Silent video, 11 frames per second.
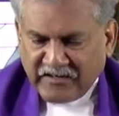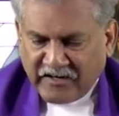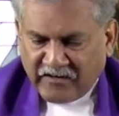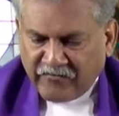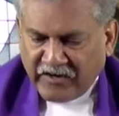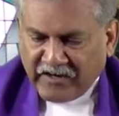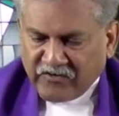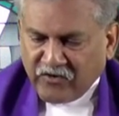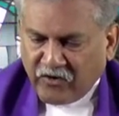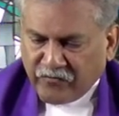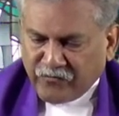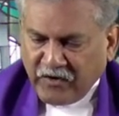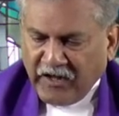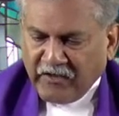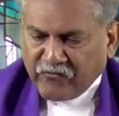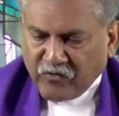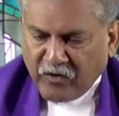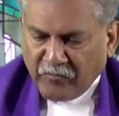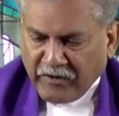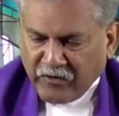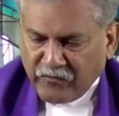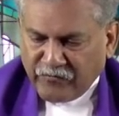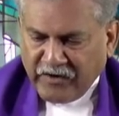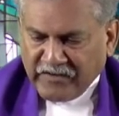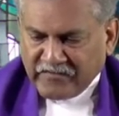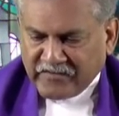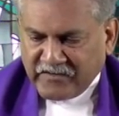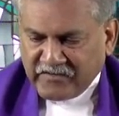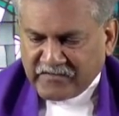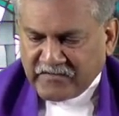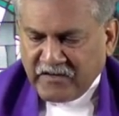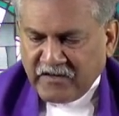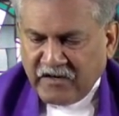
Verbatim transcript: Avert your face from my offenses